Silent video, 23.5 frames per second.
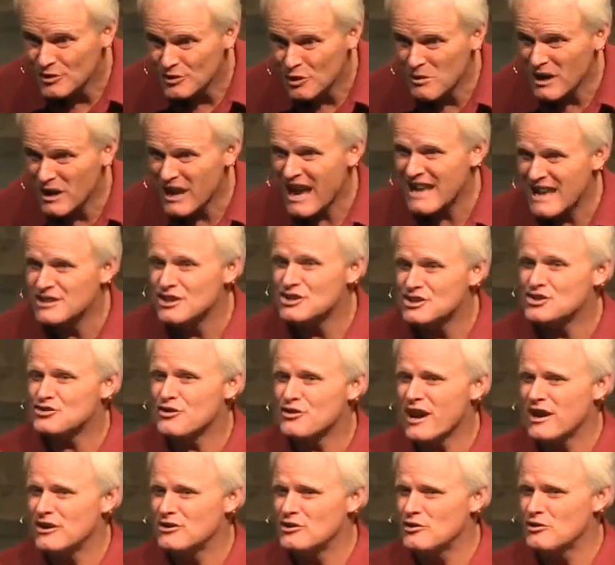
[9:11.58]
Nobody had to
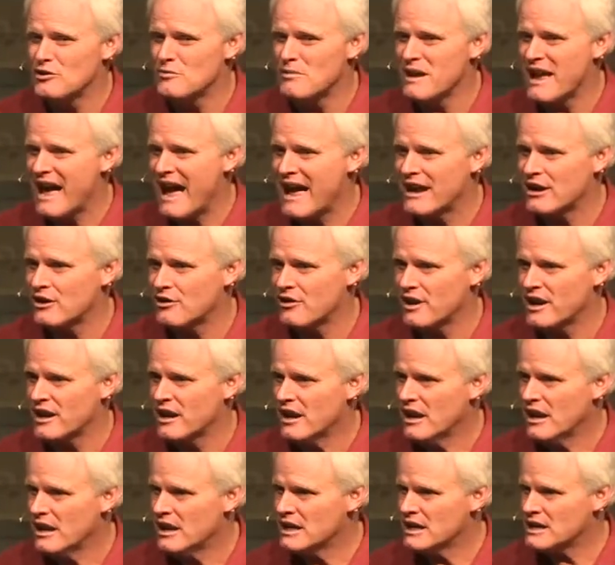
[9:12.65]
train you to be angry,
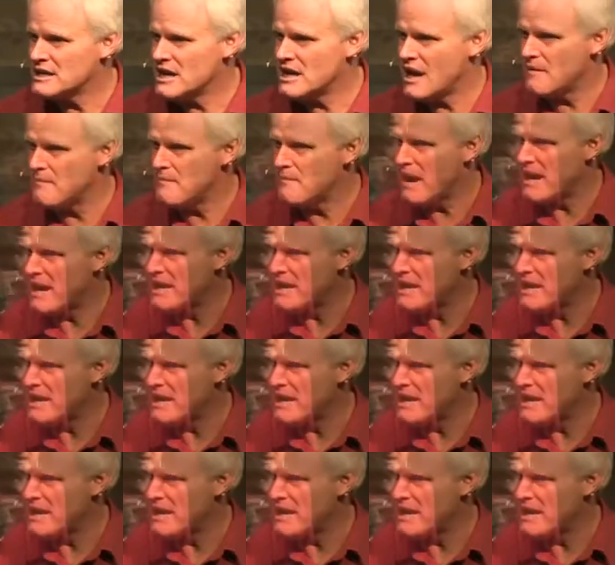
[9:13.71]
it came